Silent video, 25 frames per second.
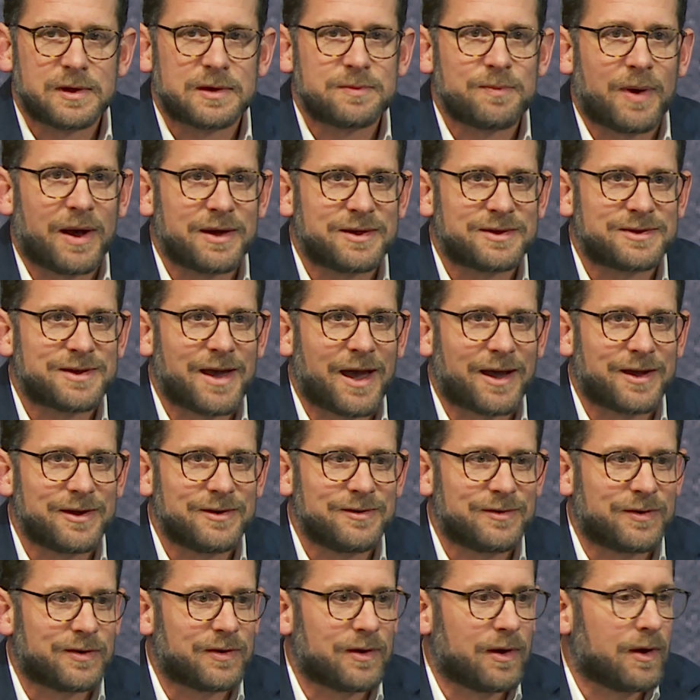my
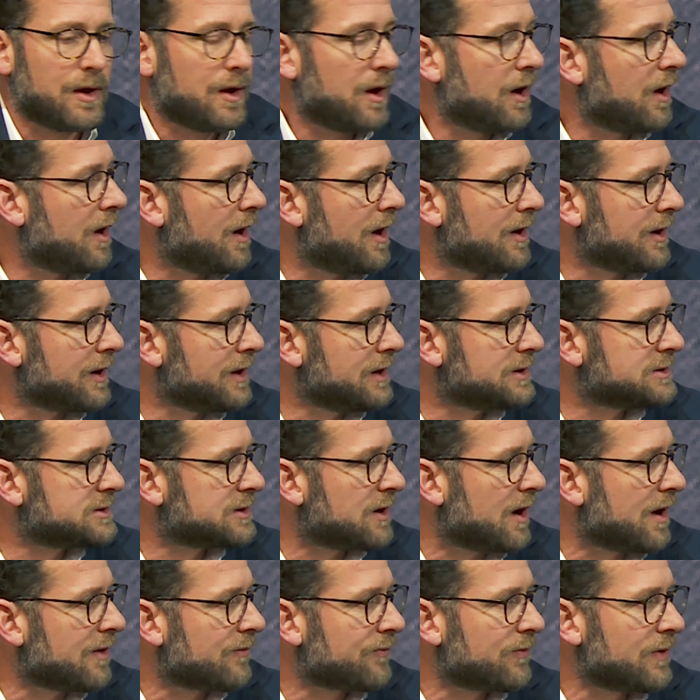second ARIJ
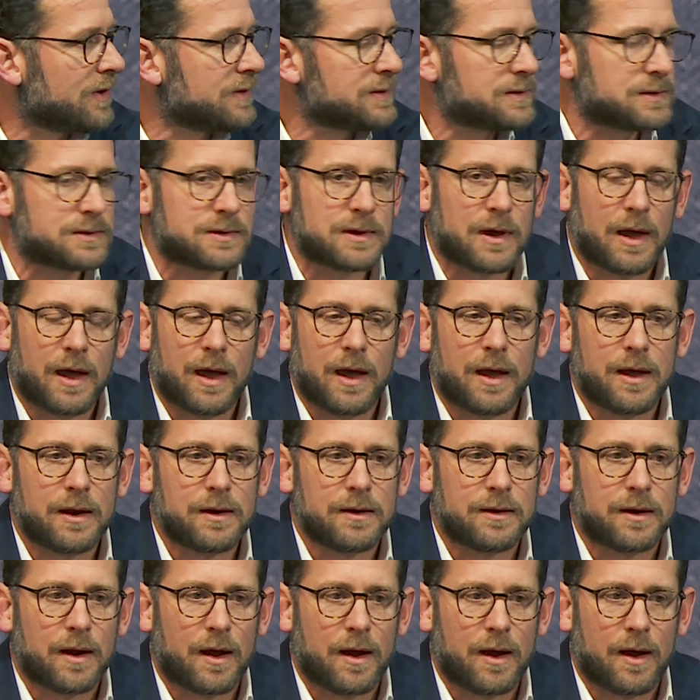conference,
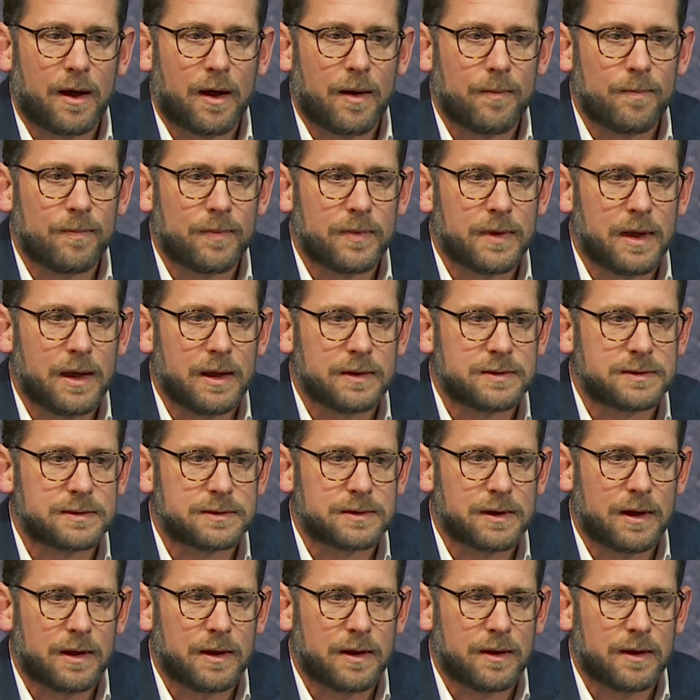and it's